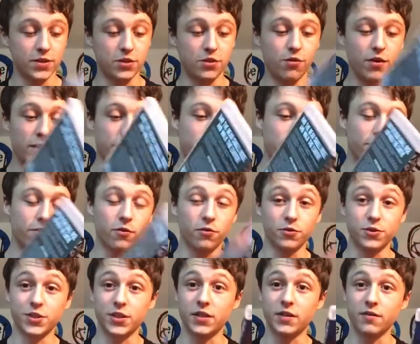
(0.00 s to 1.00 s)
creepy,
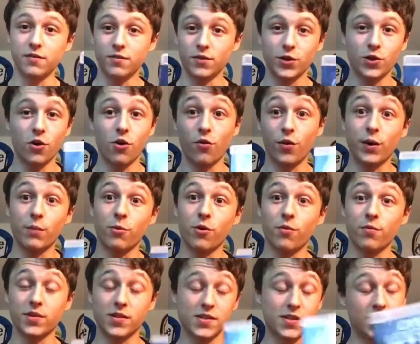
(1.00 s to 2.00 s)
Fulci, gory
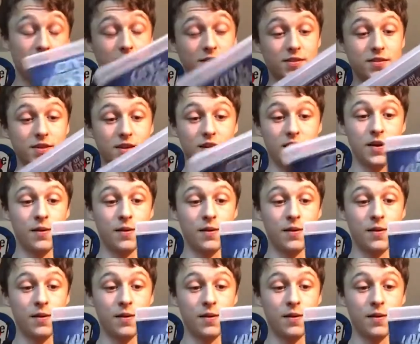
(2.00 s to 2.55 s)
moments in it.